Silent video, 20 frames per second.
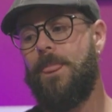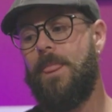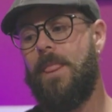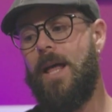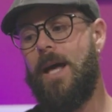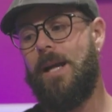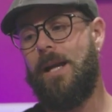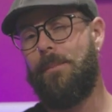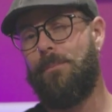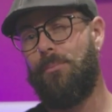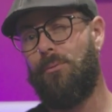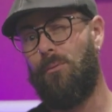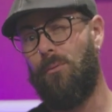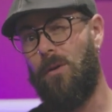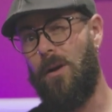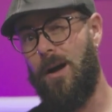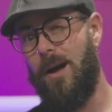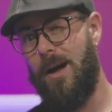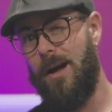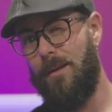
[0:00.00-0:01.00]
And I
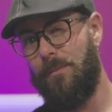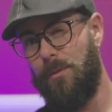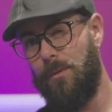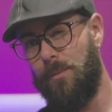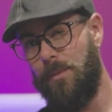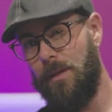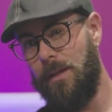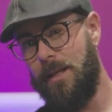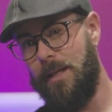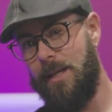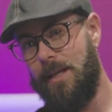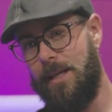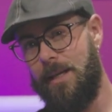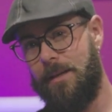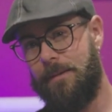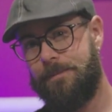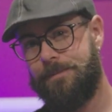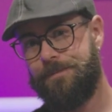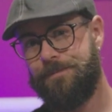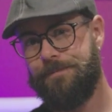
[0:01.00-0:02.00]

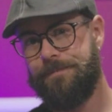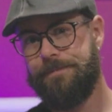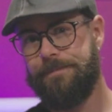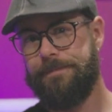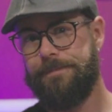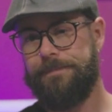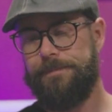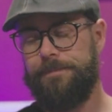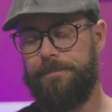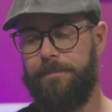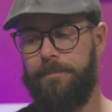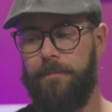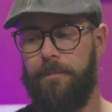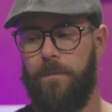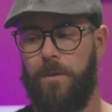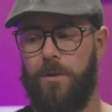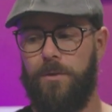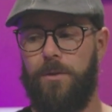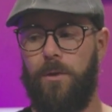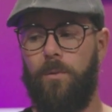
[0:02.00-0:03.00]
probably...
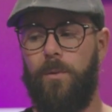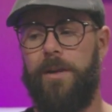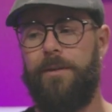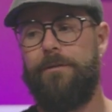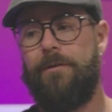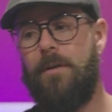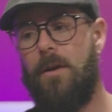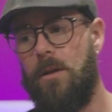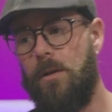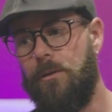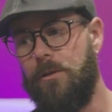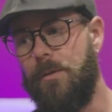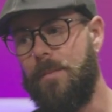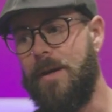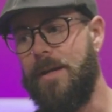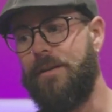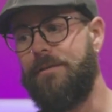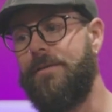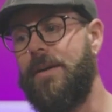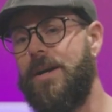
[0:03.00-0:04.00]
So we followed the
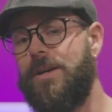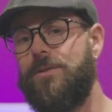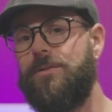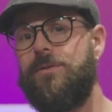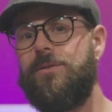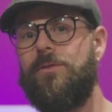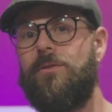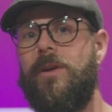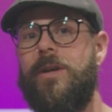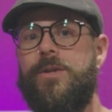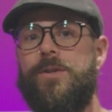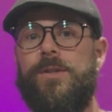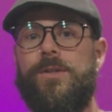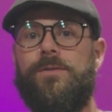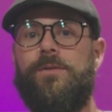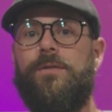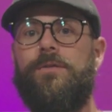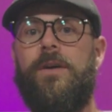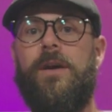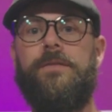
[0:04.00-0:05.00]
manufacturer's directions
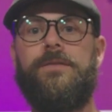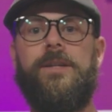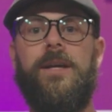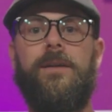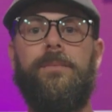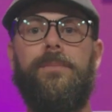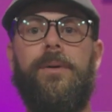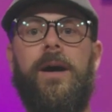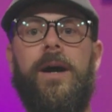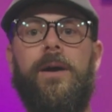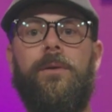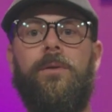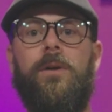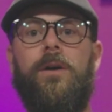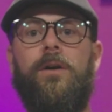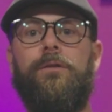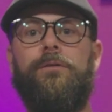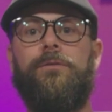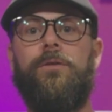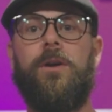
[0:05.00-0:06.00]
for 510
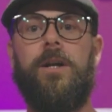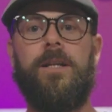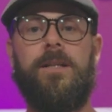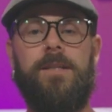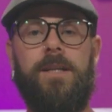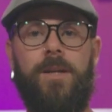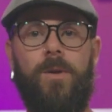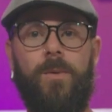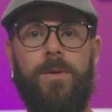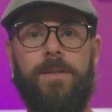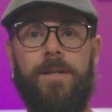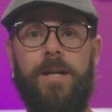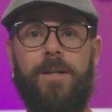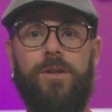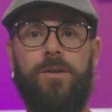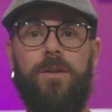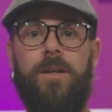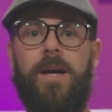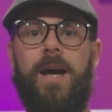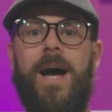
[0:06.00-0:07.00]
pyro for continuous
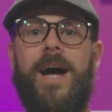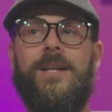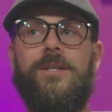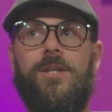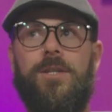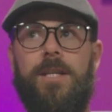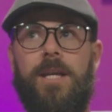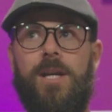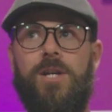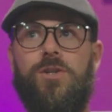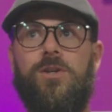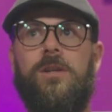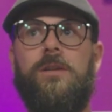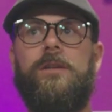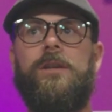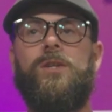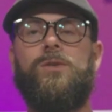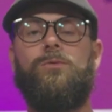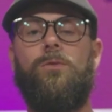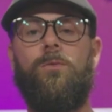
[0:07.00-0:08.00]
agitation,
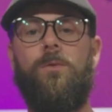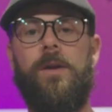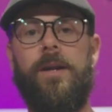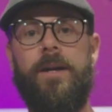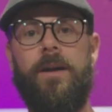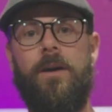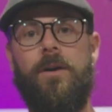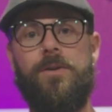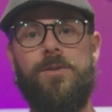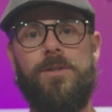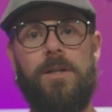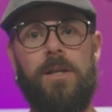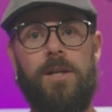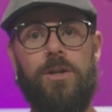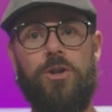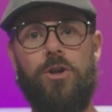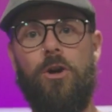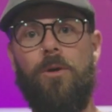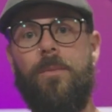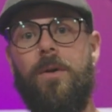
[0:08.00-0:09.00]
because we're running ours in a
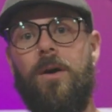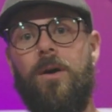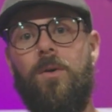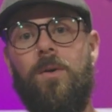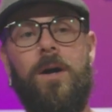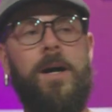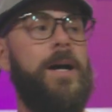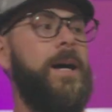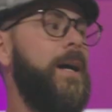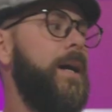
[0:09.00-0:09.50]
jobo.